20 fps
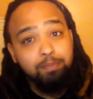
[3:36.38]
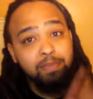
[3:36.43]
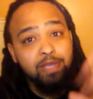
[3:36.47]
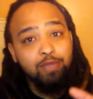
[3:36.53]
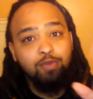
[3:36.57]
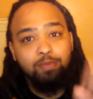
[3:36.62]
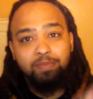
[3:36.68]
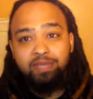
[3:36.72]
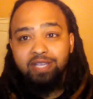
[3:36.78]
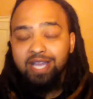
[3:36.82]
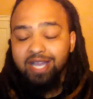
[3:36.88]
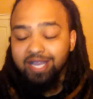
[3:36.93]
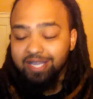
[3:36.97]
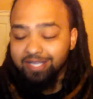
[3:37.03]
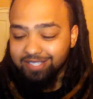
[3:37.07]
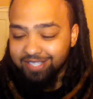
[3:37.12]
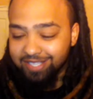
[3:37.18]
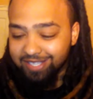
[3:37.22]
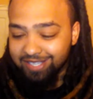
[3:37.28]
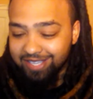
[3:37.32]
Bear with me,
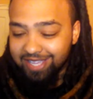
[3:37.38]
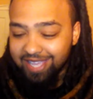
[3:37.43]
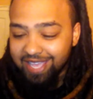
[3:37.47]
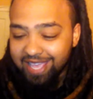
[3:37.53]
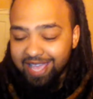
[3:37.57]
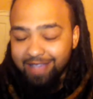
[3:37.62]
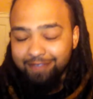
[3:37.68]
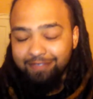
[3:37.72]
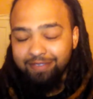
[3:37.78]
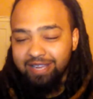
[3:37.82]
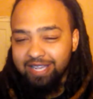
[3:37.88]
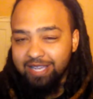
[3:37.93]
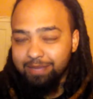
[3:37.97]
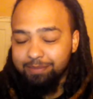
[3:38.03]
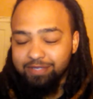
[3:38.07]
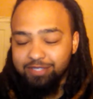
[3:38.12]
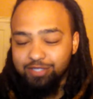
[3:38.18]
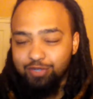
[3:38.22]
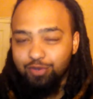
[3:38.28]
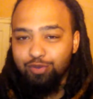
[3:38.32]
guys. I feel like
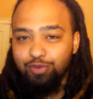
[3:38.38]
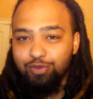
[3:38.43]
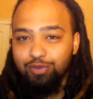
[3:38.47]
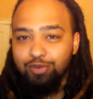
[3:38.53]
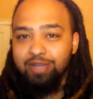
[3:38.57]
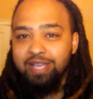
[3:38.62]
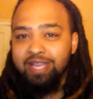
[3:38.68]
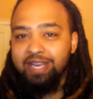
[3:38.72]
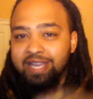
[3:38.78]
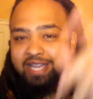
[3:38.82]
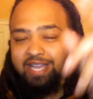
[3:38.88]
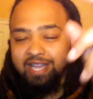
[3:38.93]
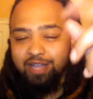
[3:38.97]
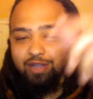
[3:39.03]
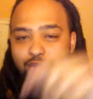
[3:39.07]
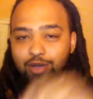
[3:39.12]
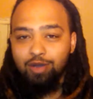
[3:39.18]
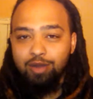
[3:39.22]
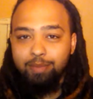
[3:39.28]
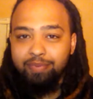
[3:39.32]
I'm in school and I
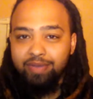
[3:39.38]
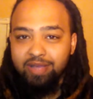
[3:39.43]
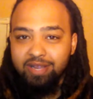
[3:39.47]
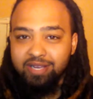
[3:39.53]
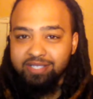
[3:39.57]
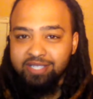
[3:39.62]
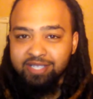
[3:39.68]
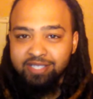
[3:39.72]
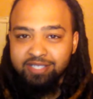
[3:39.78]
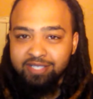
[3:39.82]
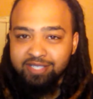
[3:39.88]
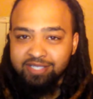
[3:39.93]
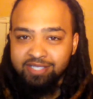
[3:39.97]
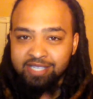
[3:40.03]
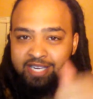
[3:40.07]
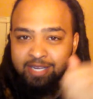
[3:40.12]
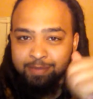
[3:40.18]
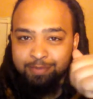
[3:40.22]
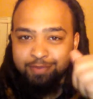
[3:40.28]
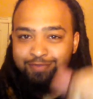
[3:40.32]
got called upon a teacher to
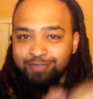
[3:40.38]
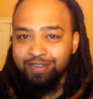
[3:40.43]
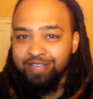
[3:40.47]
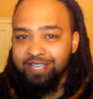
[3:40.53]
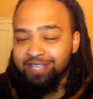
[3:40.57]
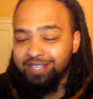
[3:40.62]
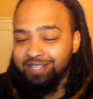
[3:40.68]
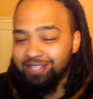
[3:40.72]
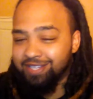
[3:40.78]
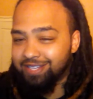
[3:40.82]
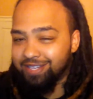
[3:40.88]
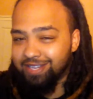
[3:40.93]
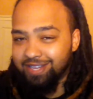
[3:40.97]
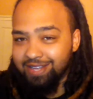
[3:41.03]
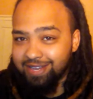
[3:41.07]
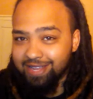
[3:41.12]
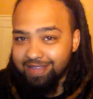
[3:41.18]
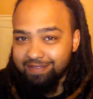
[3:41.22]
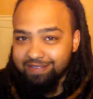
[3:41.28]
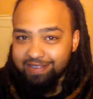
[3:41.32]
stand up and read,
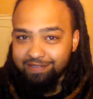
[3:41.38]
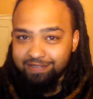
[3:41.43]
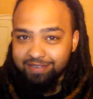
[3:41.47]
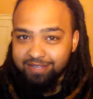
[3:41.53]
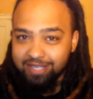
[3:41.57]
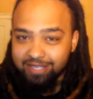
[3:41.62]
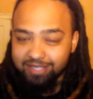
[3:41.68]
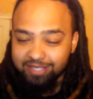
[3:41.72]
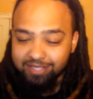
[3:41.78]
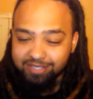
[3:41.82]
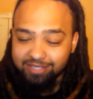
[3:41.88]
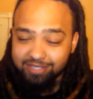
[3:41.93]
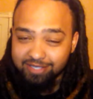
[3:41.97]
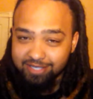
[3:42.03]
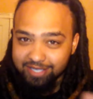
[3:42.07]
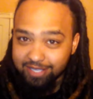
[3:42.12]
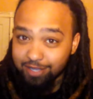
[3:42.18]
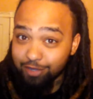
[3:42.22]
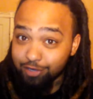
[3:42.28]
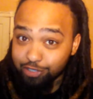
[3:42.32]
and I have never done this
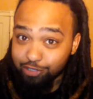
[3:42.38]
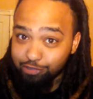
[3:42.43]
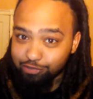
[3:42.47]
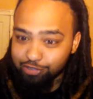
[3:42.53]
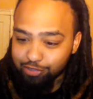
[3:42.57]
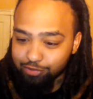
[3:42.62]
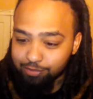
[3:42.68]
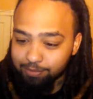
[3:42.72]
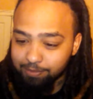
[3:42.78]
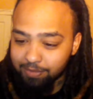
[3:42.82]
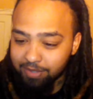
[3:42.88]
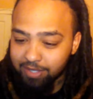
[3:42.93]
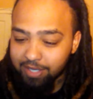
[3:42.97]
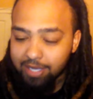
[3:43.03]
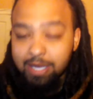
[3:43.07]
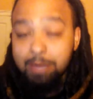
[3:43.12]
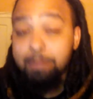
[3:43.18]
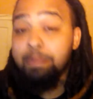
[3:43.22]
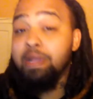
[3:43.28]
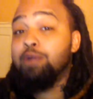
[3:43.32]
on YouTube.
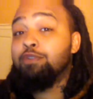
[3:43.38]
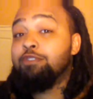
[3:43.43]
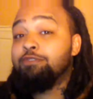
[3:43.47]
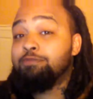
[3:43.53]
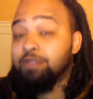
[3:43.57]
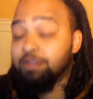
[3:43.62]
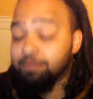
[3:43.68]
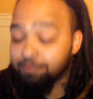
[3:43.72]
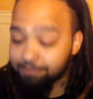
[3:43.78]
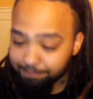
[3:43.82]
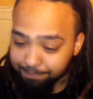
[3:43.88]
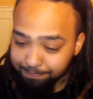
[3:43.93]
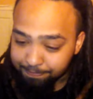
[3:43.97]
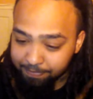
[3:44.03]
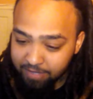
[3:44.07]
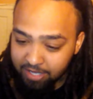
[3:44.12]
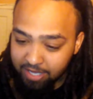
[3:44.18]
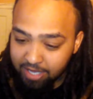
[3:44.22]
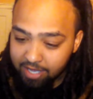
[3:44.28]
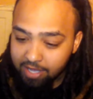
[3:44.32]
Bear with me.
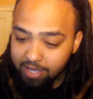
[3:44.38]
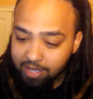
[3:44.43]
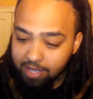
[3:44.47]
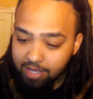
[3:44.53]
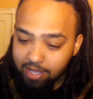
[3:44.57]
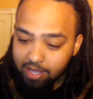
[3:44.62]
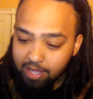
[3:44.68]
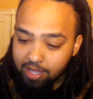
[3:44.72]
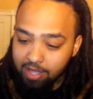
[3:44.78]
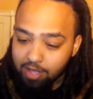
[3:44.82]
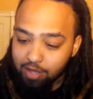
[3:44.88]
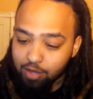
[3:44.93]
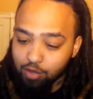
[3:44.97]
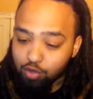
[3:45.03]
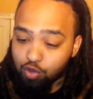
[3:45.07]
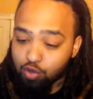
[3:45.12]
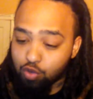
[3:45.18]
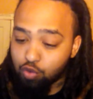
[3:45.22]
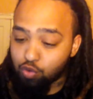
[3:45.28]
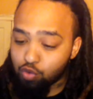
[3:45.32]

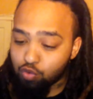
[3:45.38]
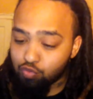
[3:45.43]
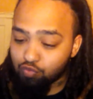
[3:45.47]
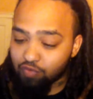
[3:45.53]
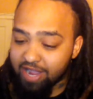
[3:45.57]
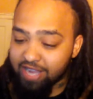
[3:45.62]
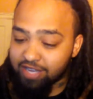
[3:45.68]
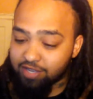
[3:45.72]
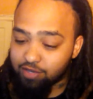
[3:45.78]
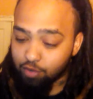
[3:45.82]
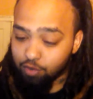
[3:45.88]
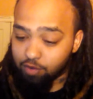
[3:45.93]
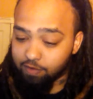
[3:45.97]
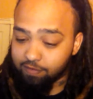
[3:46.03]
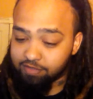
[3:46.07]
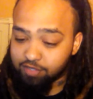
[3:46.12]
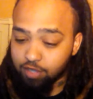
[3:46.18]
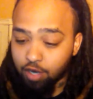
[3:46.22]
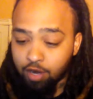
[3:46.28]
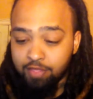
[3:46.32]
Cool red
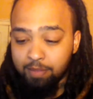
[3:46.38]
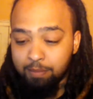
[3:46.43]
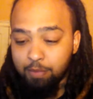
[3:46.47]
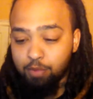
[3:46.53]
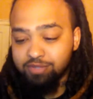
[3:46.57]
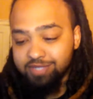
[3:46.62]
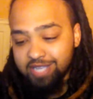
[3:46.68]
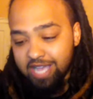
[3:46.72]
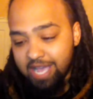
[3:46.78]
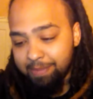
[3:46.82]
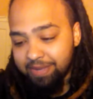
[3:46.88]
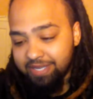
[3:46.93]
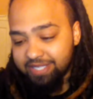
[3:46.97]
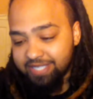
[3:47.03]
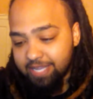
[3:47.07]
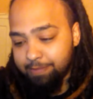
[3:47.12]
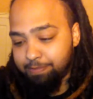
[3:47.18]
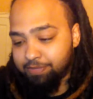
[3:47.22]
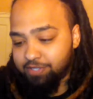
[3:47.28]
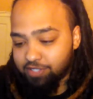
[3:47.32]
dwarfs are the most common
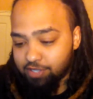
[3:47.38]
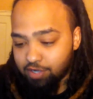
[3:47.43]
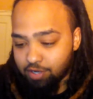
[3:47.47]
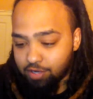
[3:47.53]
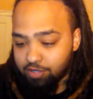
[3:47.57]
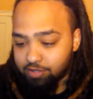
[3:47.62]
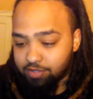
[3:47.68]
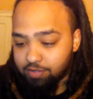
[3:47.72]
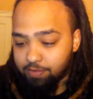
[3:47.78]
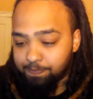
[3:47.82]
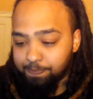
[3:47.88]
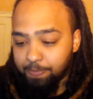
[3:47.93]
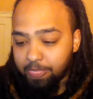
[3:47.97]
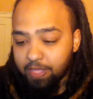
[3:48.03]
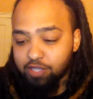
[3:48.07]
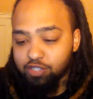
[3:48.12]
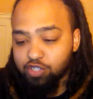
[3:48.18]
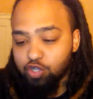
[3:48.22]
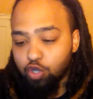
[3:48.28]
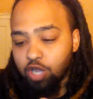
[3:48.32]
type of stars,
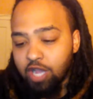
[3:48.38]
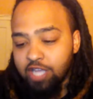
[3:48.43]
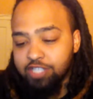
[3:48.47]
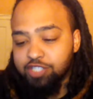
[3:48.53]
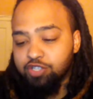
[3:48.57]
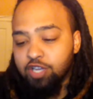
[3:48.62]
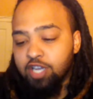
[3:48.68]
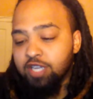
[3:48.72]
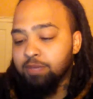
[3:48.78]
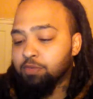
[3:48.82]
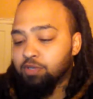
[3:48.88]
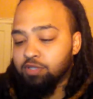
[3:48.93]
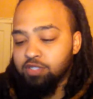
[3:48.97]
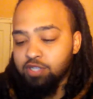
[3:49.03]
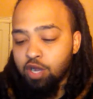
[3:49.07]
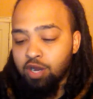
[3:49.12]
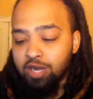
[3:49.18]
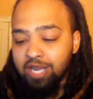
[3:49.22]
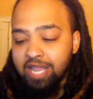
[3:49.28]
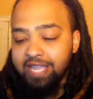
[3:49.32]
so
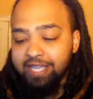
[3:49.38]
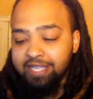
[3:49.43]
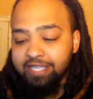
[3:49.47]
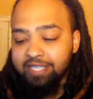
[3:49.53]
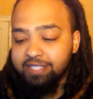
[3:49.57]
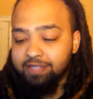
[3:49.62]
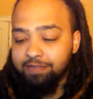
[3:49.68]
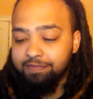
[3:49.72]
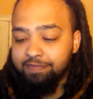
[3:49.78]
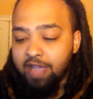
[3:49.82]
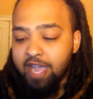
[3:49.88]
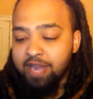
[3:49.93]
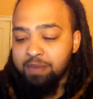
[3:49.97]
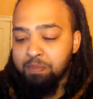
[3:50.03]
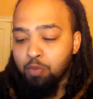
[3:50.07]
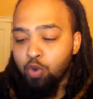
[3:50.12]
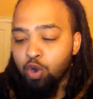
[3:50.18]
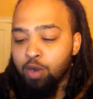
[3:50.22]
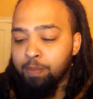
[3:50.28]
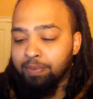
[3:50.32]
astronomers are likely to
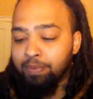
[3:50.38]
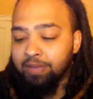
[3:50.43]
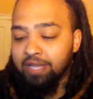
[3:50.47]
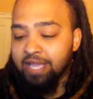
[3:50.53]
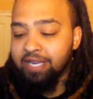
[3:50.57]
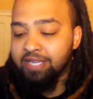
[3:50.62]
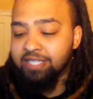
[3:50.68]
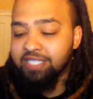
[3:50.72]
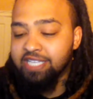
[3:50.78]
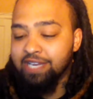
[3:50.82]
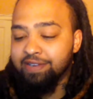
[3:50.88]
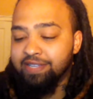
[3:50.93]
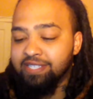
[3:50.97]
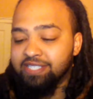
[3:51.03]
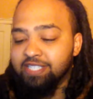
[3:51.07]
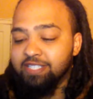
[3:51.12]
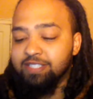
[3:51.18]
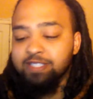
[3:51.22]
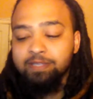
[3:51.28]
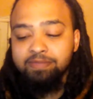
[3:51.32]
find more planetary
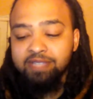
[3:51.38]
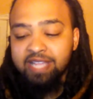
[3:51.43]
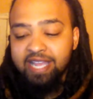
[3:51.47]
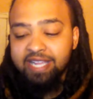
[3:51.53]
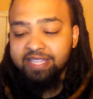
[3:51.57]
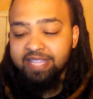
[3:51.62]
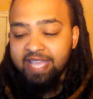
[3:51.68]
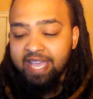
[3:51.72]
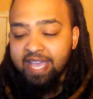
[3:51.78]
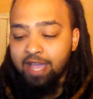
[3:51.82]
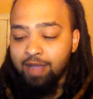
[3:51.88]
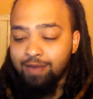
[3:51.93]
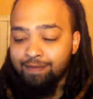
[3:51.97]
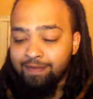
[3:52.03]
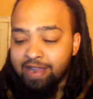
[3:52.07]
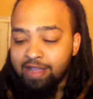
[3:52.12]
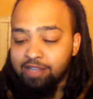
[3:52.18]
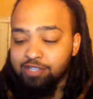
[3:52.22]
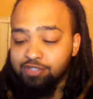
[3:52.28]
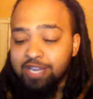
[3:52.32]
systems like that
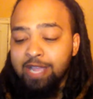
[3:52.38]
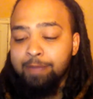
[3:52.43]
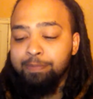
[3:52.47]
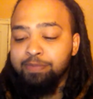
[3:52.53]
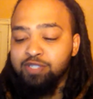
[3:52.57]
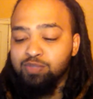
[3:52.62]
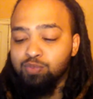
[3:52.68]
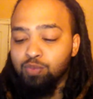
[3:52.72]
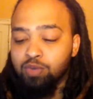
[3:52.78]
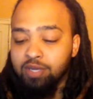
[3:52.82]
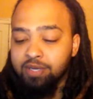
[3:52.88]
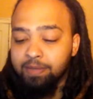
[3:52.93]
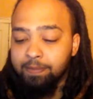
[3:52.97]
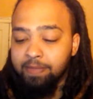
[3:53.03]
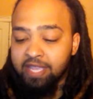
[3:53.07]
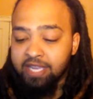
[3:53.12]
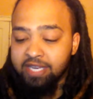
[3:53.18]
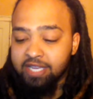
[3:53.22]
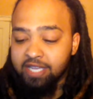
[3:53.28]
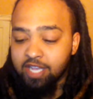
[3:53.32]
around
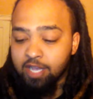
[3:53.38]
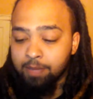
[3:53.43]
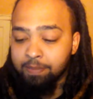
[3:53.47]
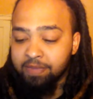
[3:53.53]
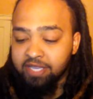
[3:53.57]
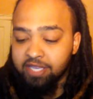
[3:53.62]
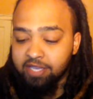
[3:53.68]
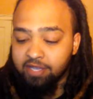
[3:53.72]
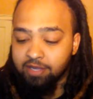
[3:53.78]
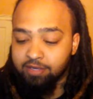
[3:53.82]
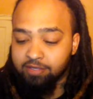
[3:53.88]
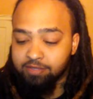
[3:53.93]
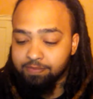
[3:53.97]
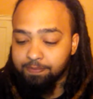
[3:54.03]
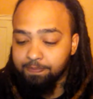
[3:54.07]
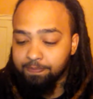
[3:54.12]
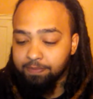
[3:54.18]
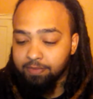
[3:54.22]
TRAPPIST-1 in the coming years.